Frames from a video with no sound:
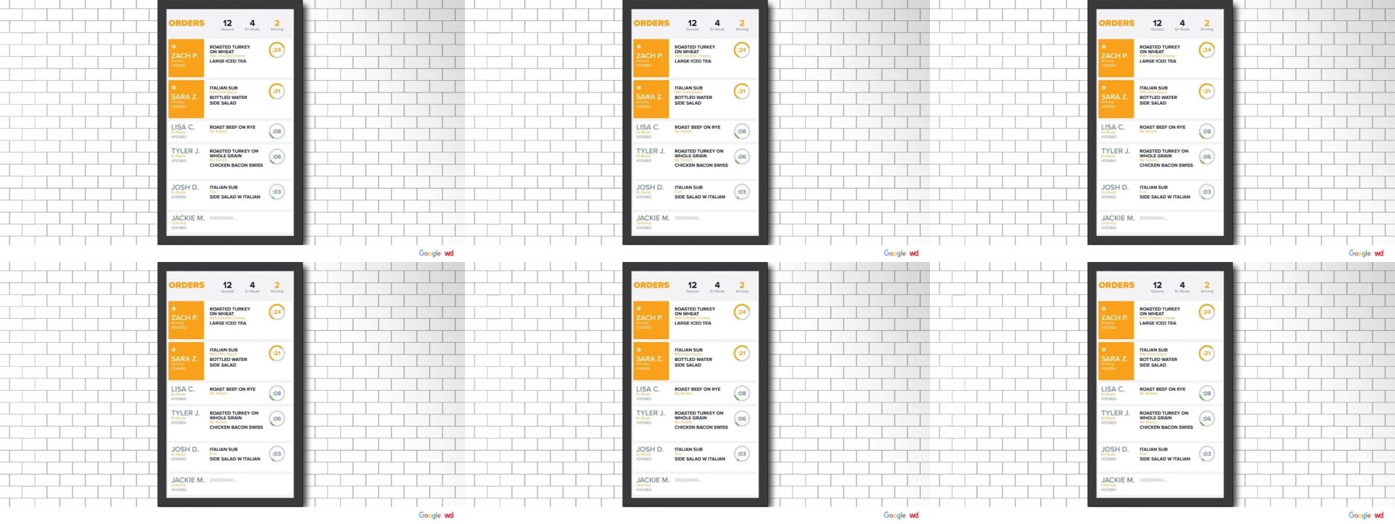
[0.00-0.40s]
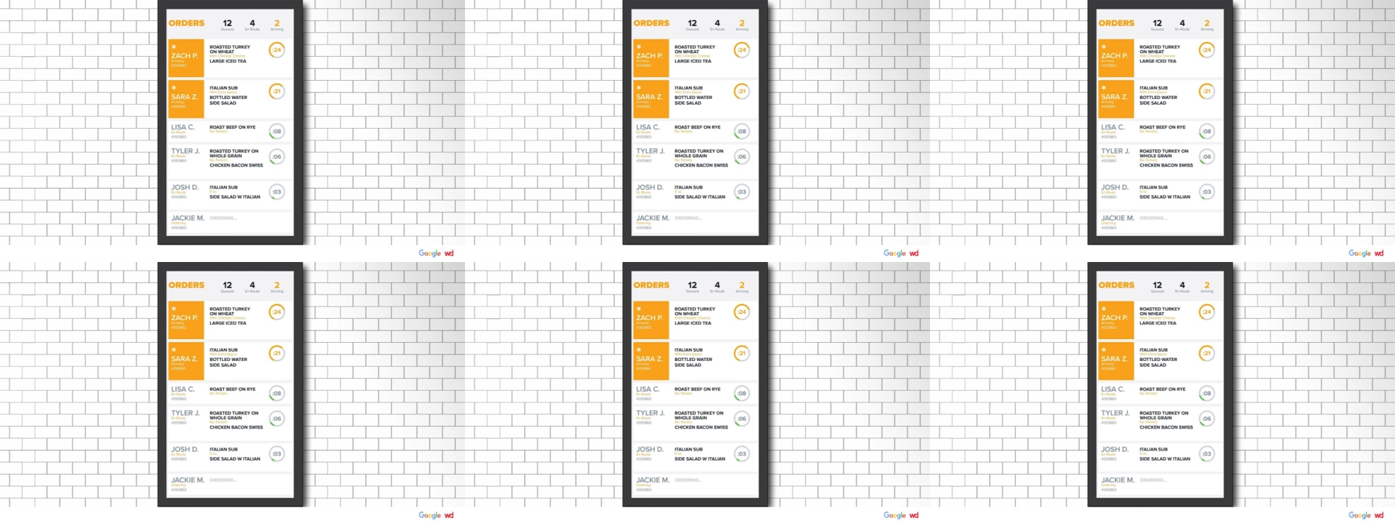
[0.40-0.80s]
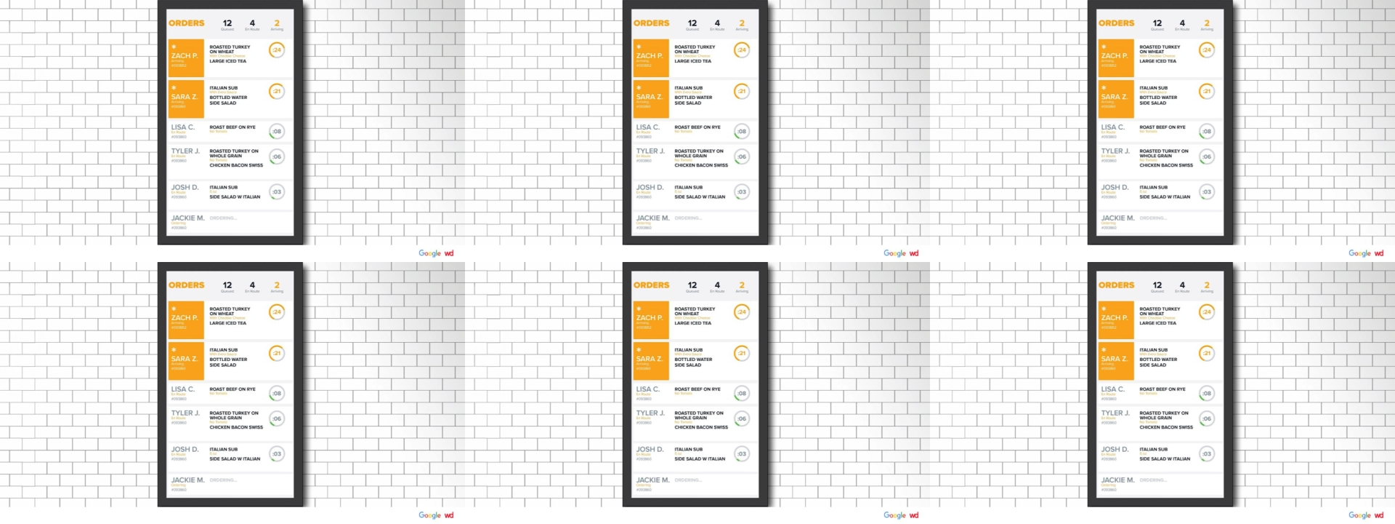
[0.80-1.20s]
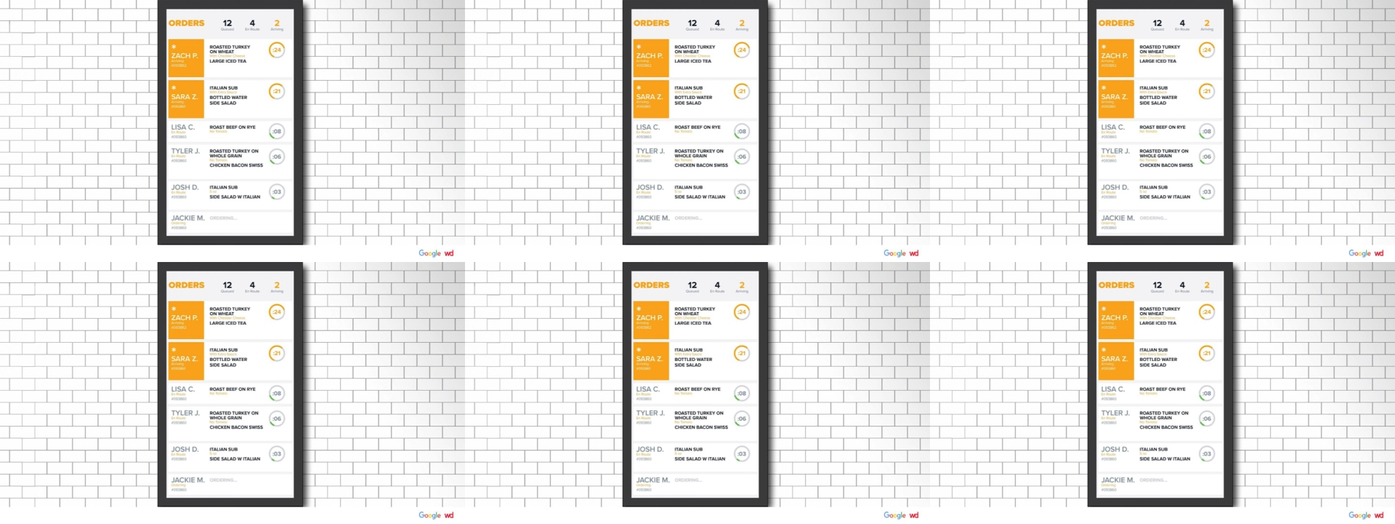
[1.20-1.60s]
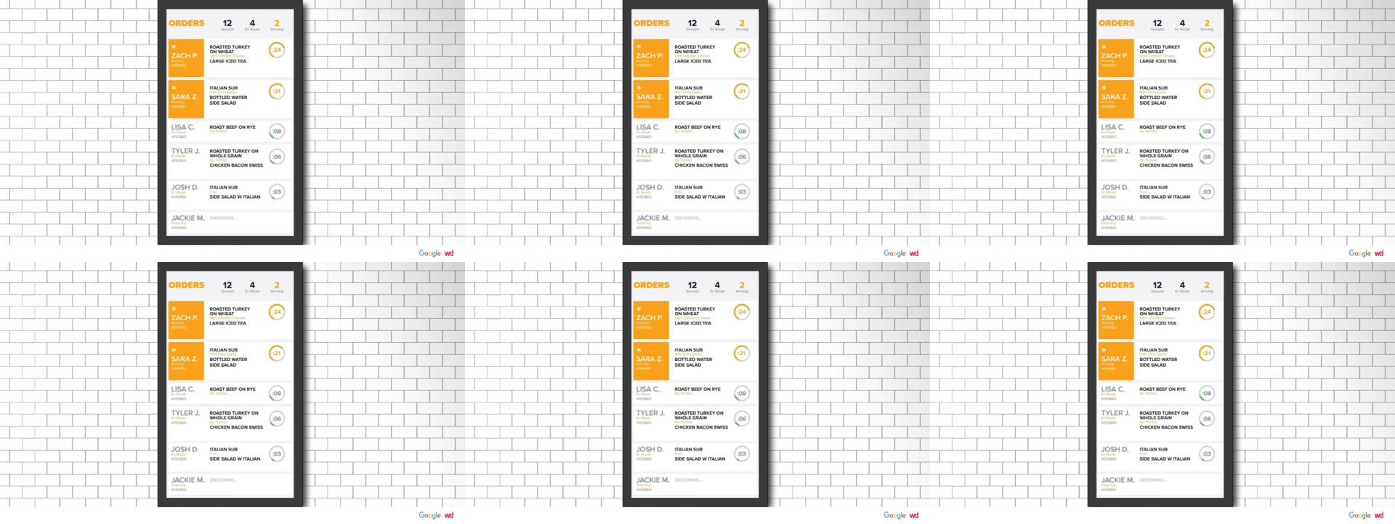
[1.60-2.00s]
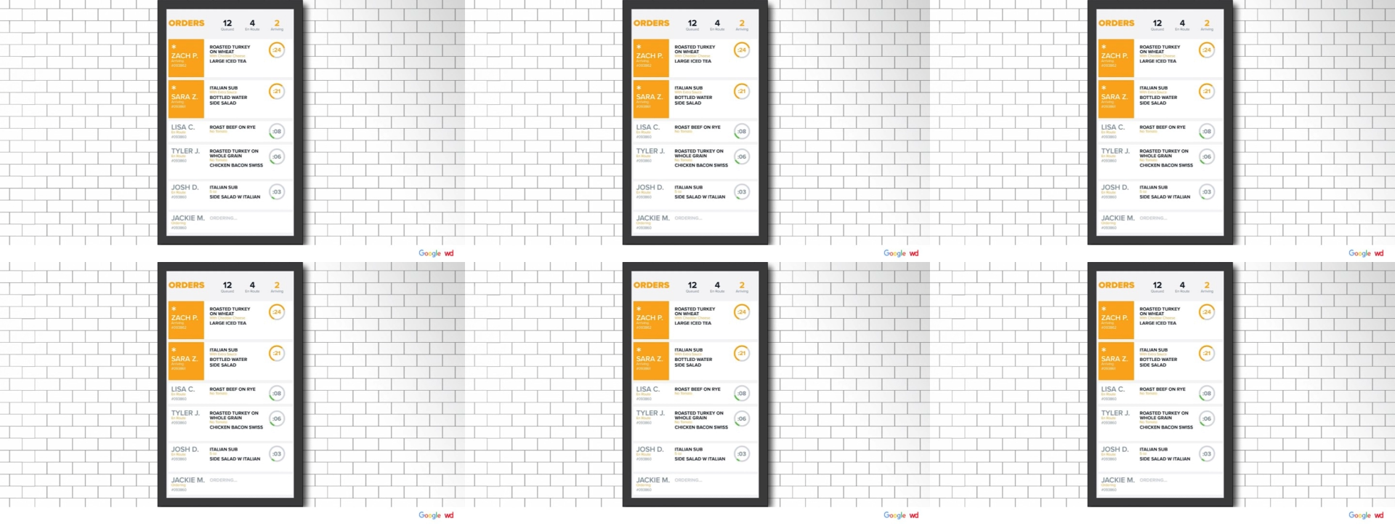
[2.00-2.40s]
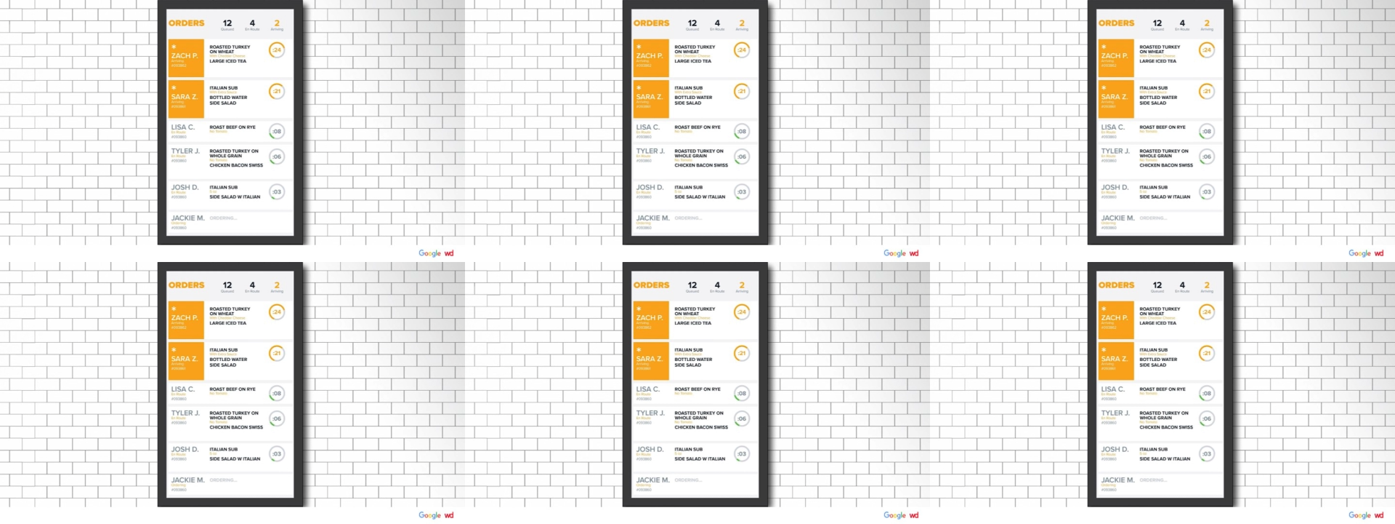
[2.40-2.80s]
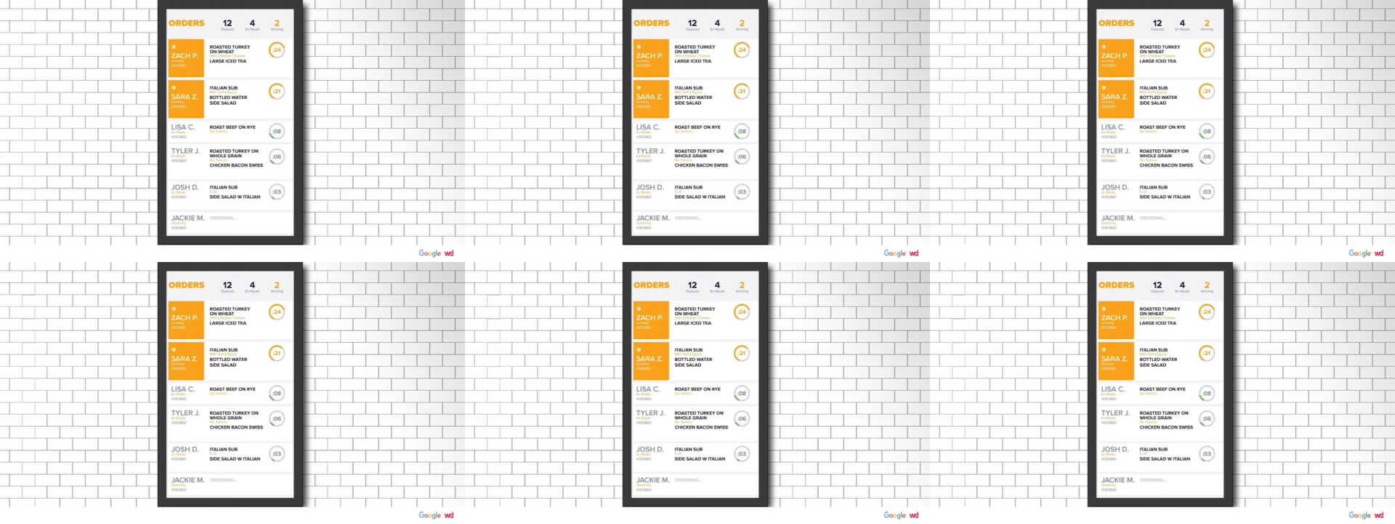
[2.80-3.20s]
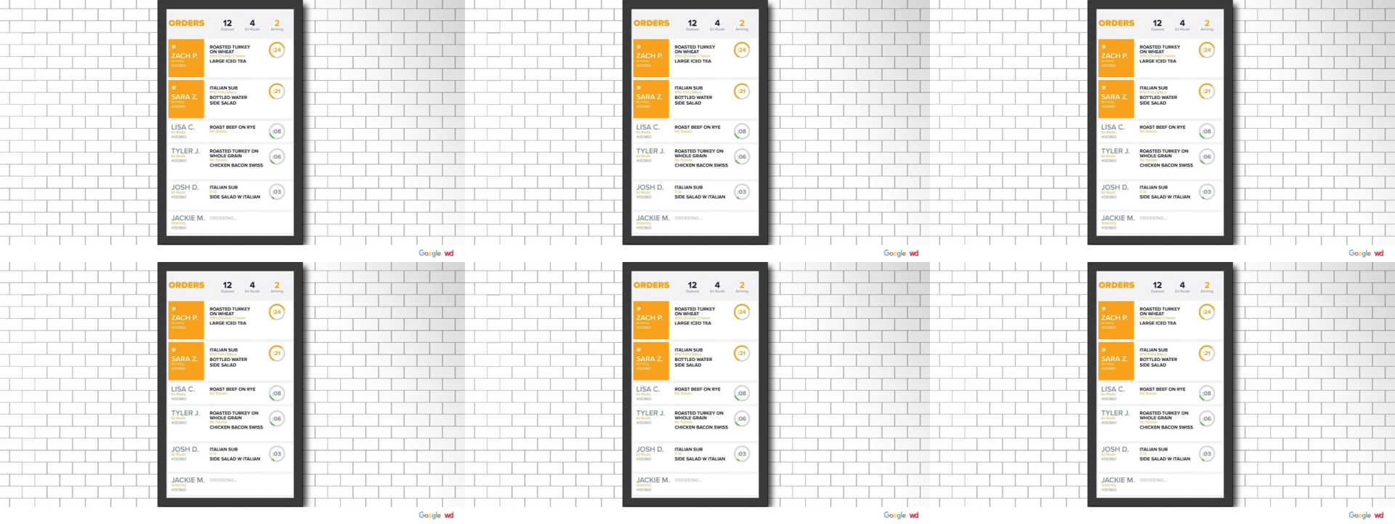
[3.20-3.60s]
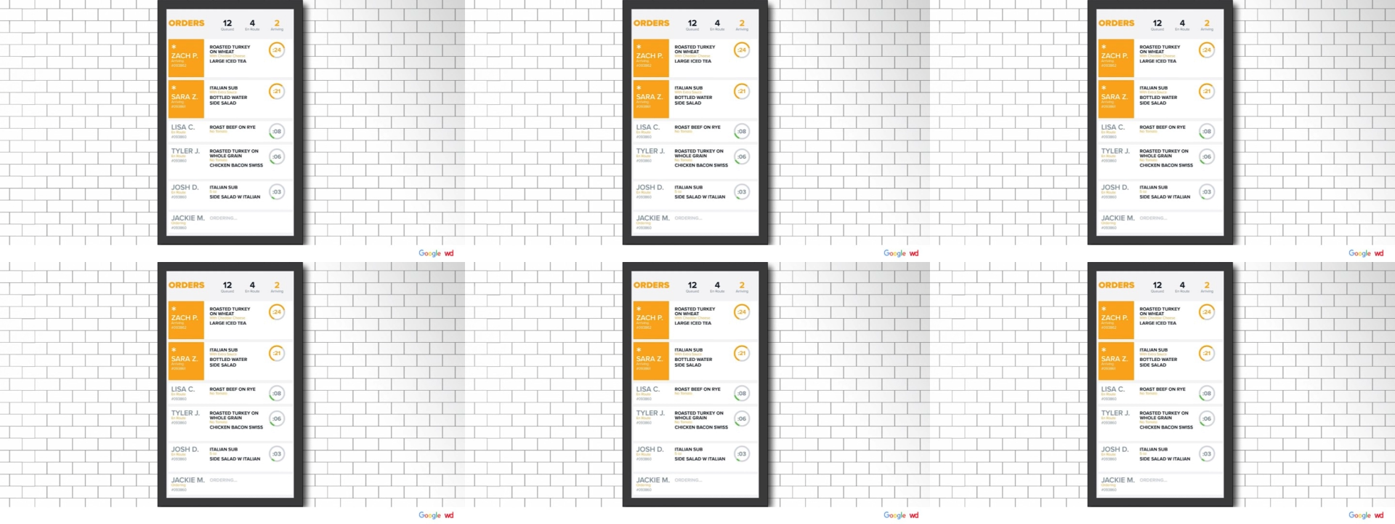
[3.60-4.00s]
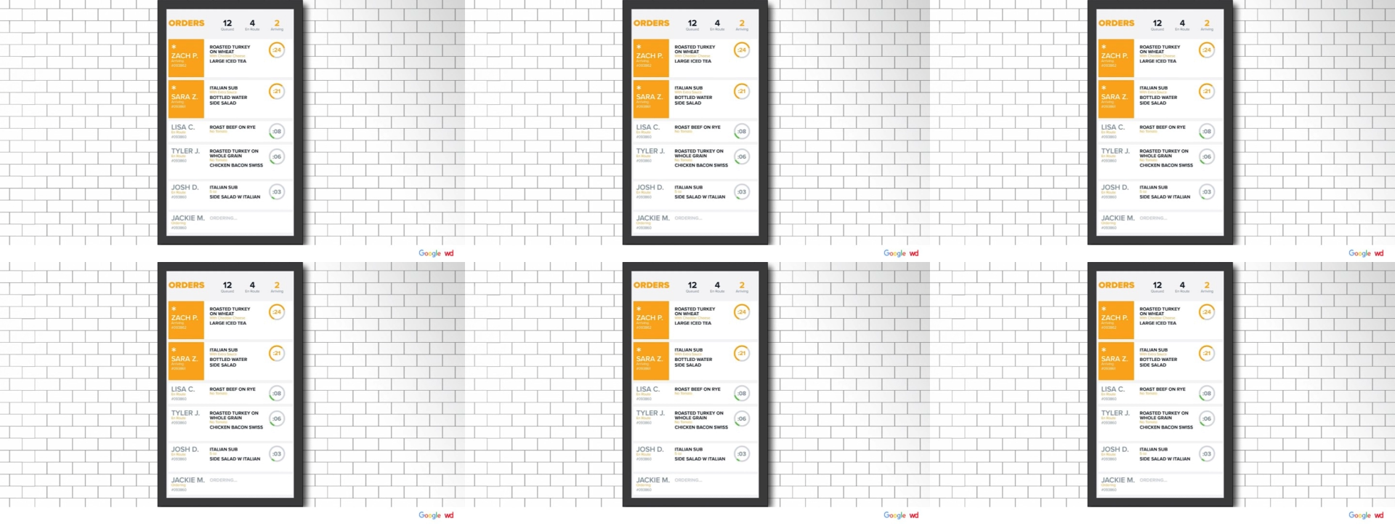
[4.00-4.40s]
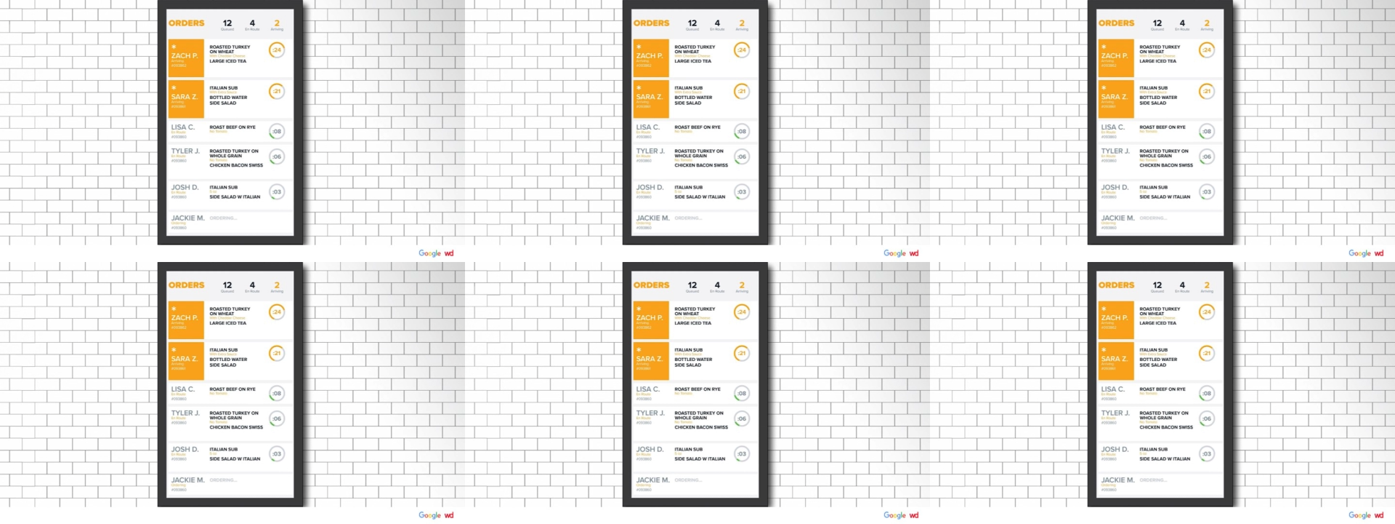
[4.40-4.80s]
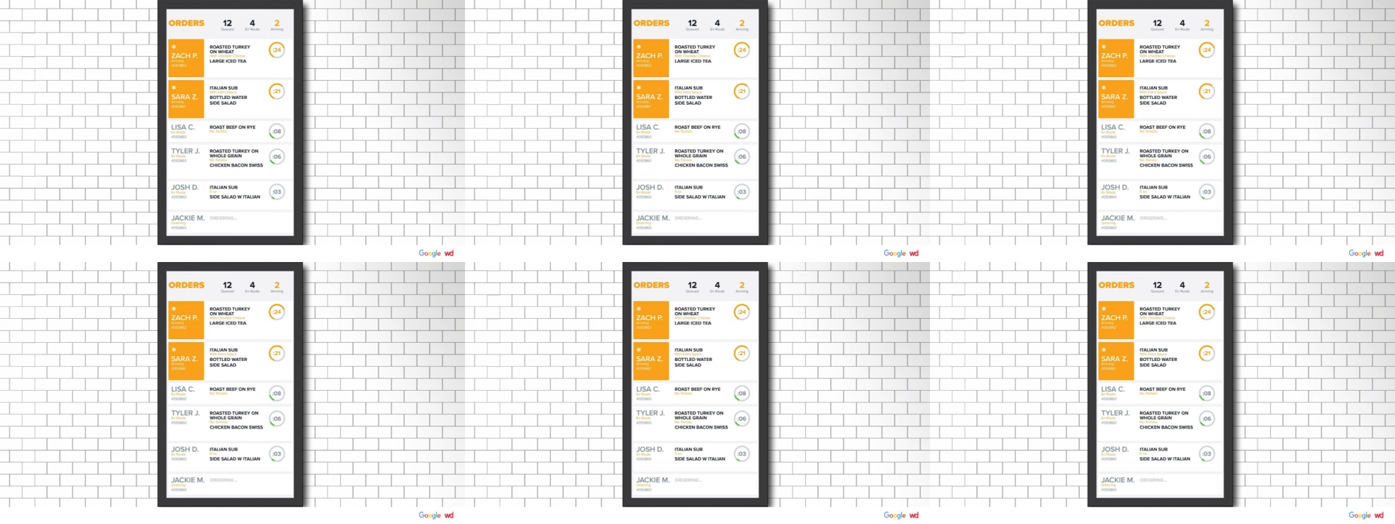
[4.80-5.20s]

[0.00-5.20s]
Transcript: No face is visible, so there are no lips to read.